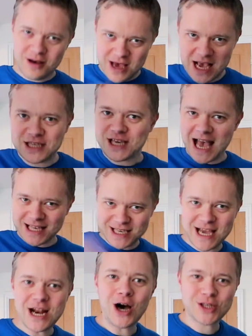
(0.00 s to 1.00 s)
it's
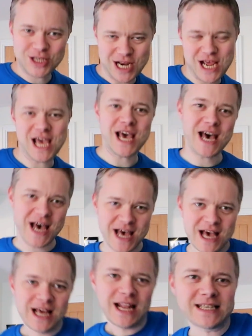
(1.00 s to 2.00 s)
getting hot in here.
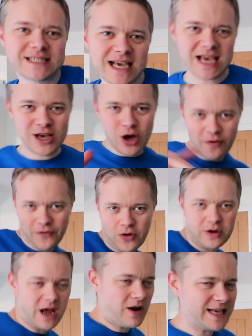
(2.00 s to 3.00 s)
Let's take off,
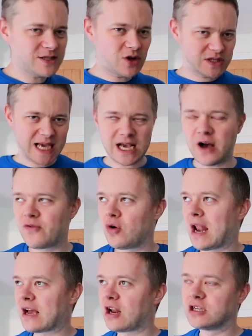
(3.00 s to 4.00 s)
no, let's not take off all
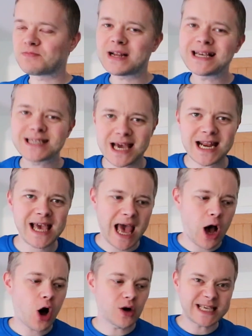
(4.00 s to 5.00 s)
the clothes. But it's going to get
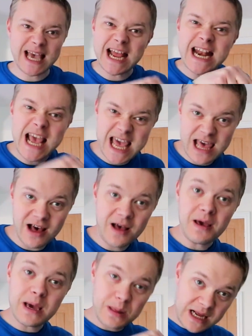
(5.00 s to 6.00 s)
hot in here
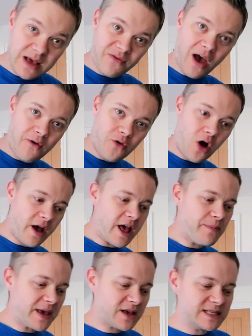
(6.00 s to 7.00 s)
in the deep fat fryer
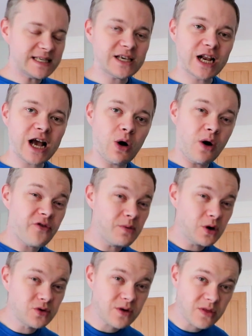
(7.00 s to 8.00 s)
because it's going to go up from
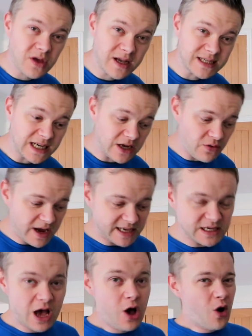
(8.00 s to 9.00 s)
130
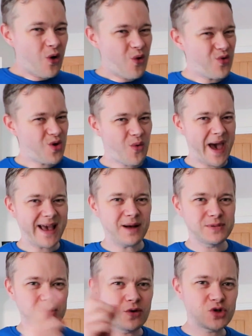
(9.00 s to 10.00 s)
degrees all the way
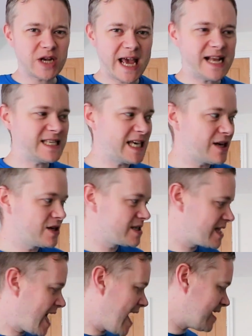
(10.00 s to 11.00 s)
up to 180, because
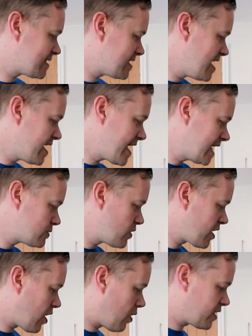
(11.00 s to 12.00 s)
that is
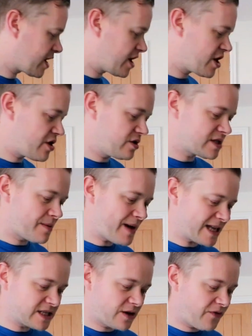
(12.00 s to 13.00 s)
we're going to use the
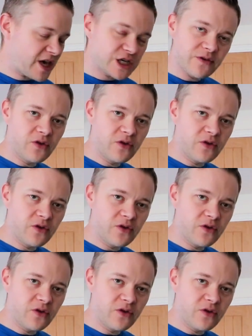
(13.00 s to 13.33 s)
battered fish